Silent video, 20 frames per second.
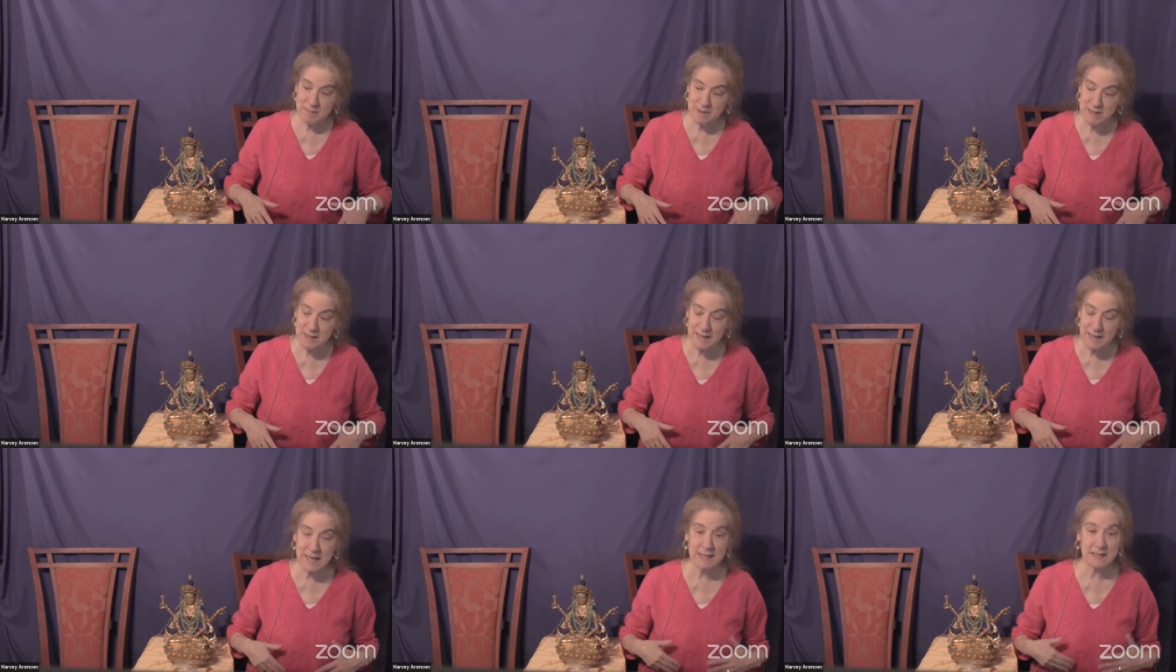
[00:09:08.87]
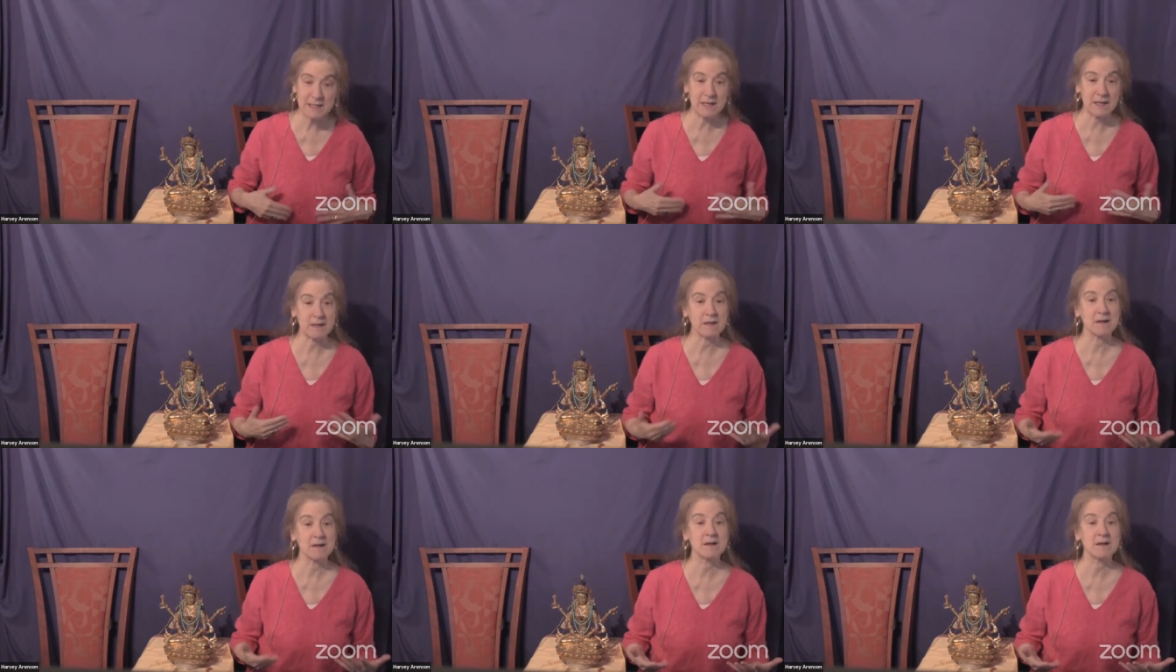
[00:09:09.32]

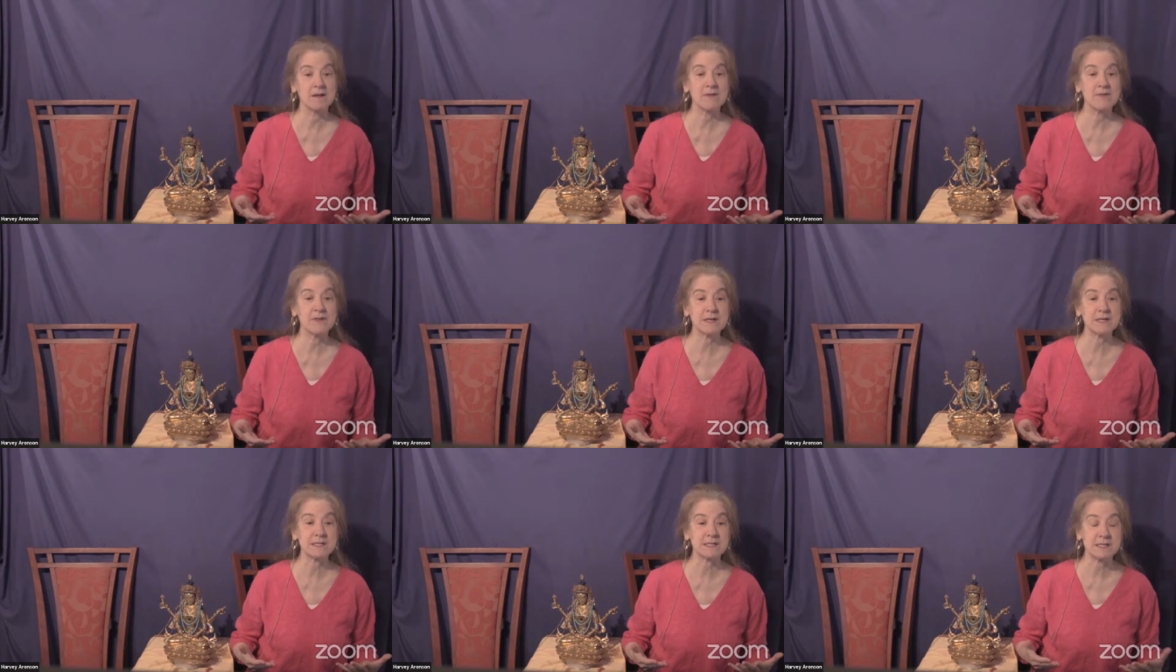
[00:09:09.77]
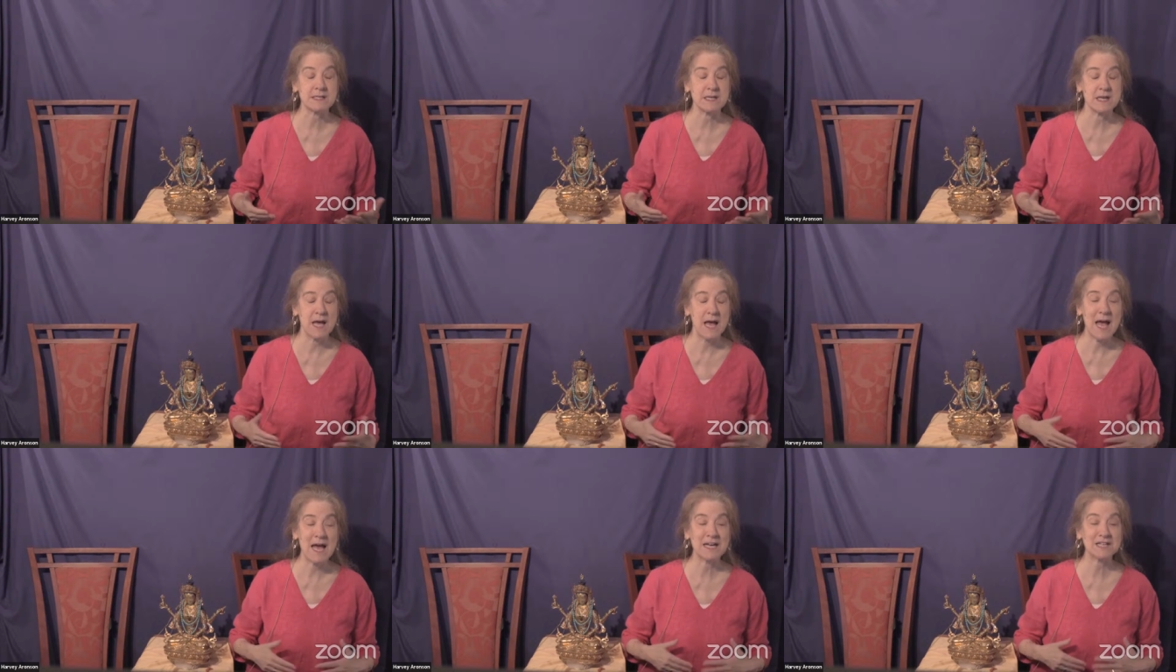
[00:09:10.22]
gaining this
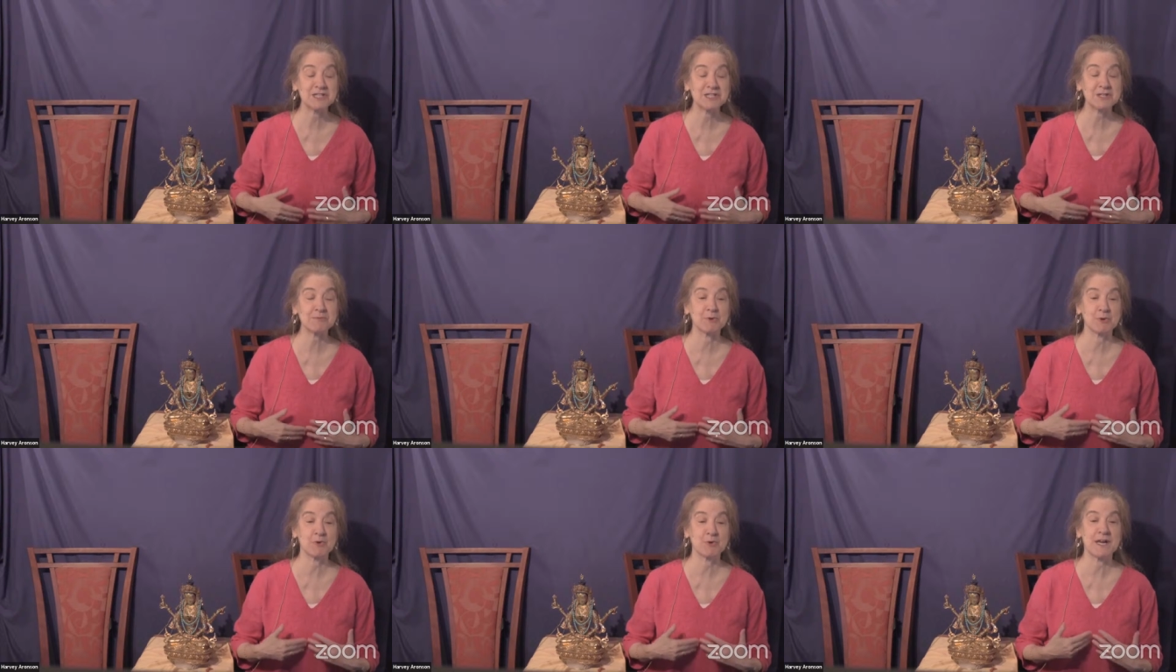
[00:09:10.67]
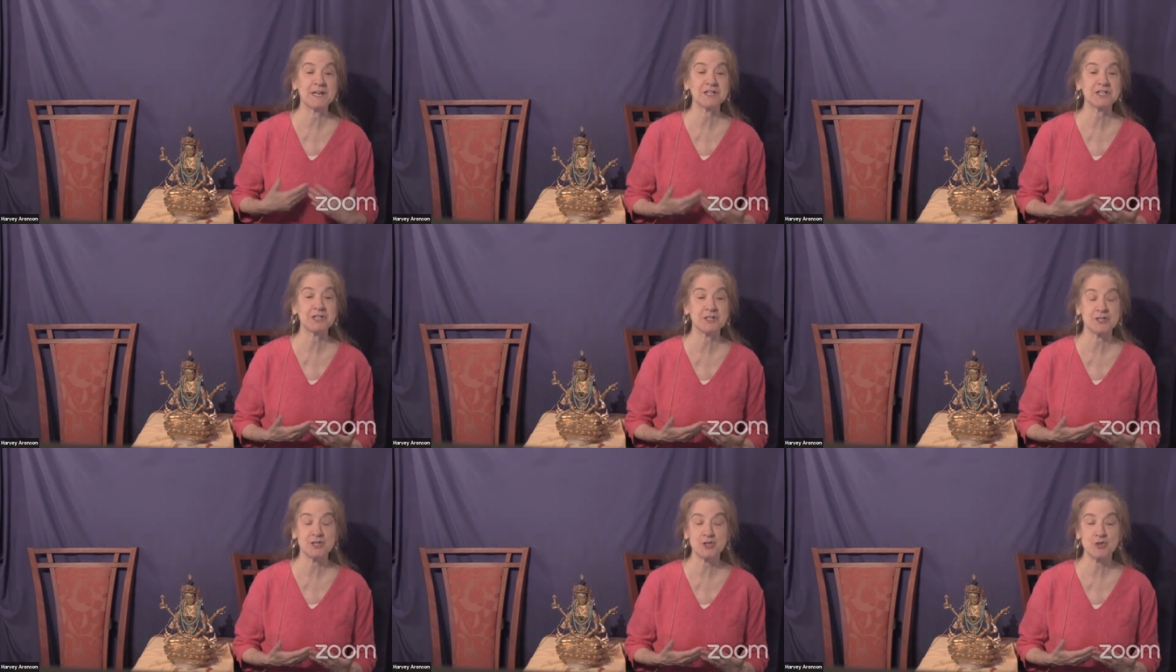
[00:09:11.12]

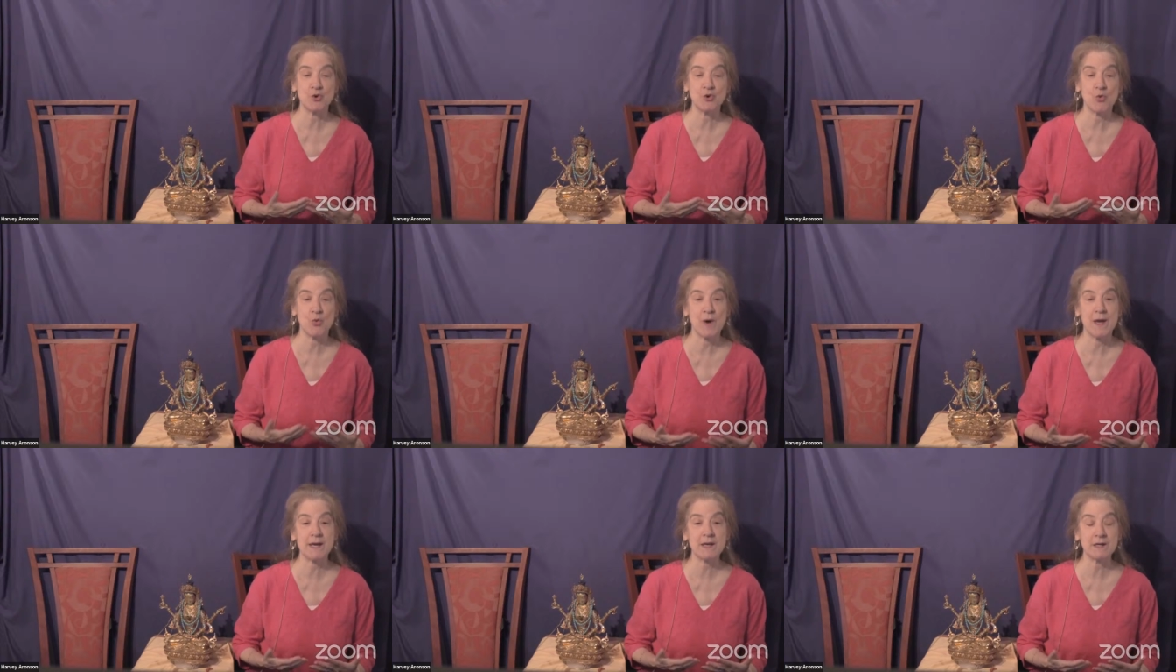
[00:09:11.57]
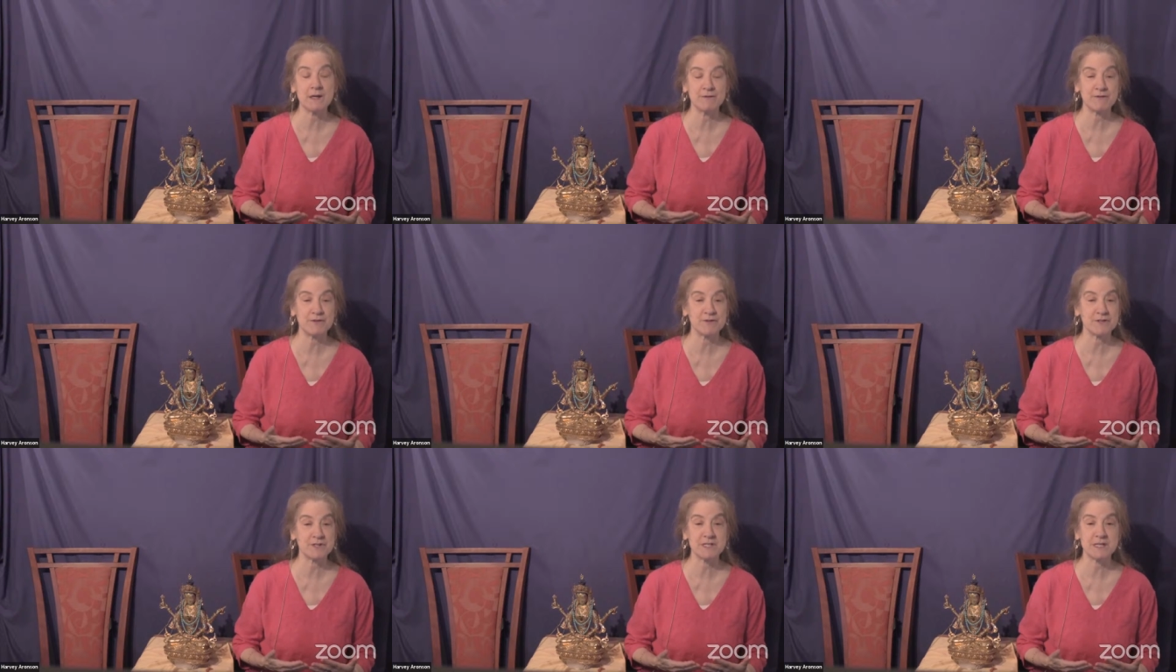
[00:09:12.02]
aspiration to awaken
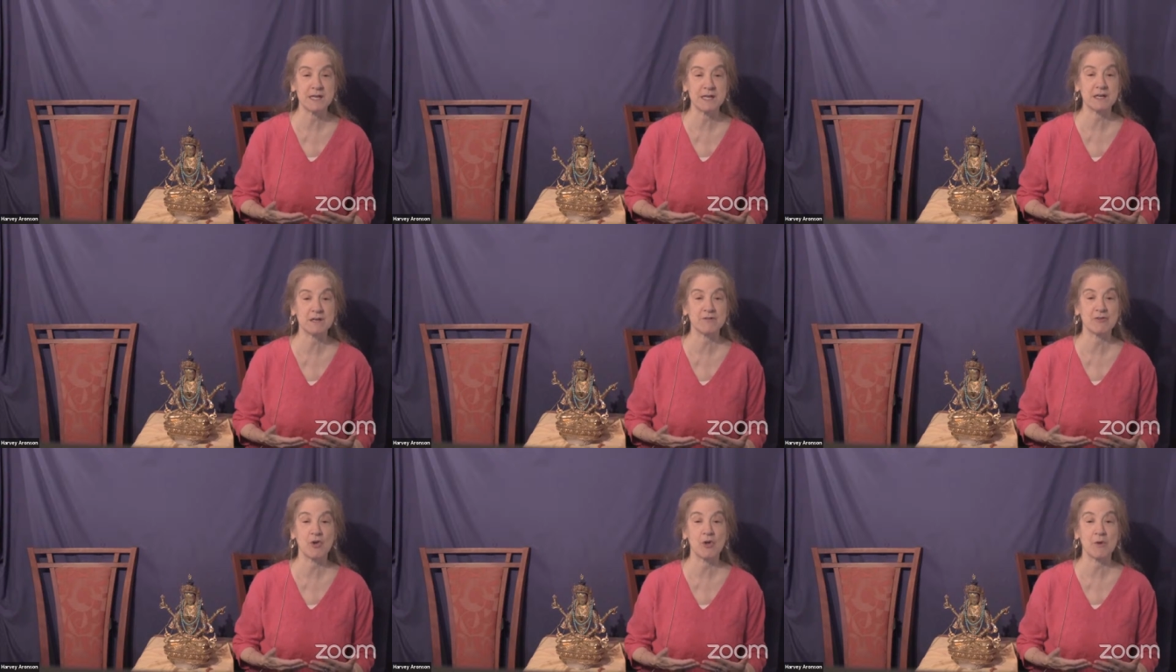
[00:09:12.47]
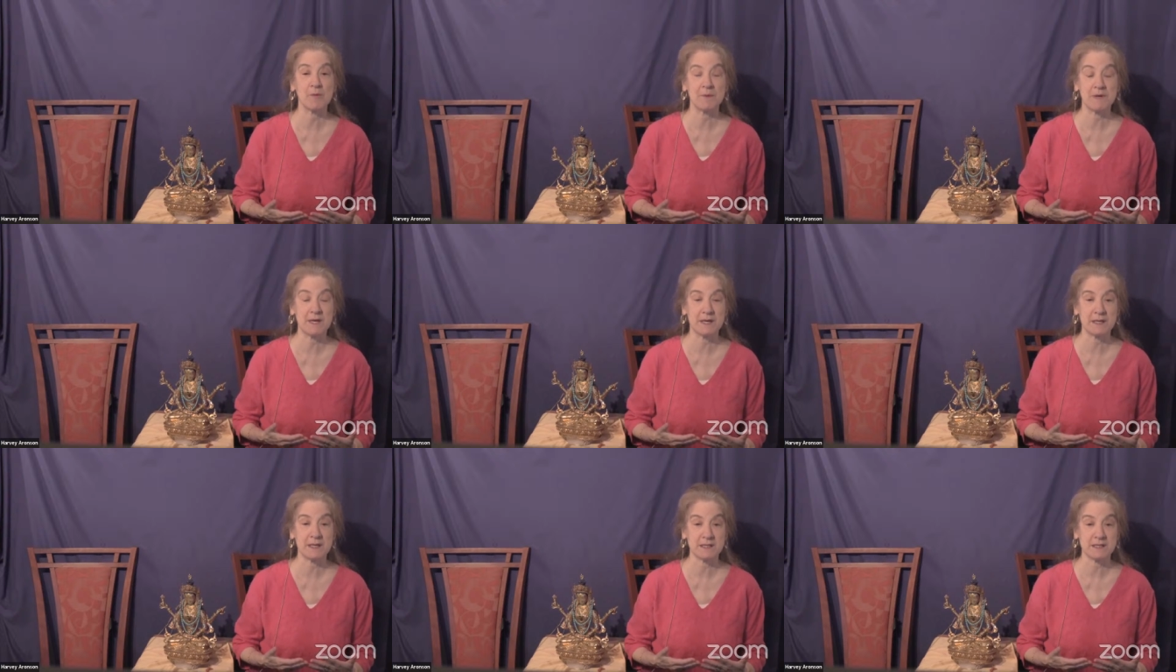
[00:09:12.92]
for the sake of all
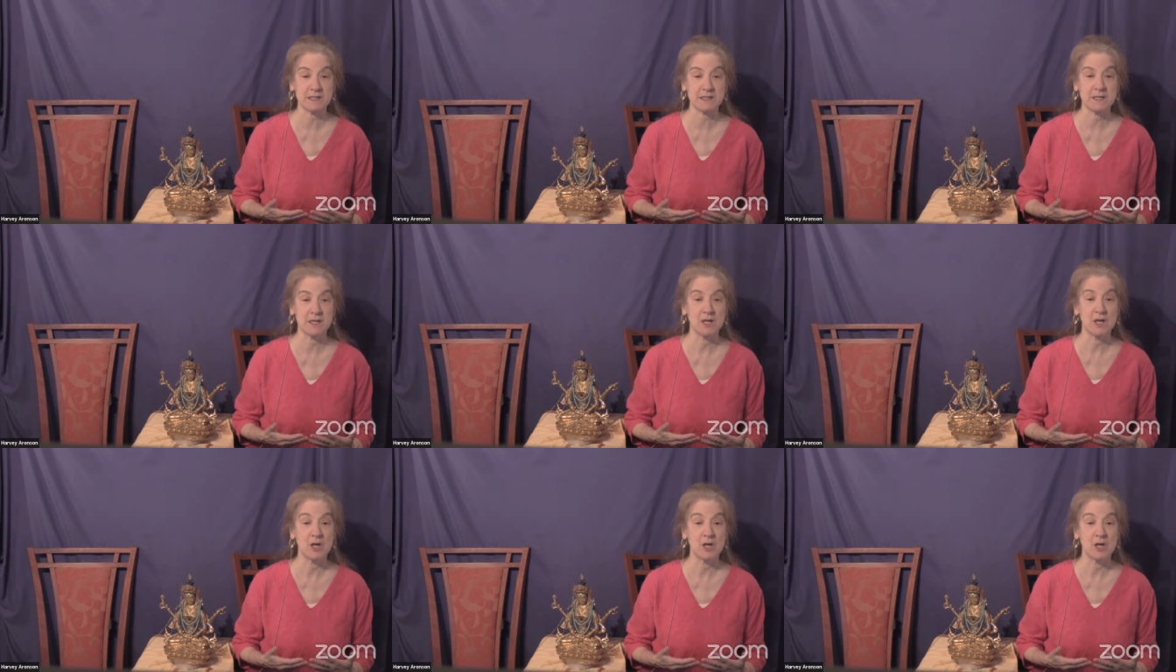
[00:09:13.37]
beings.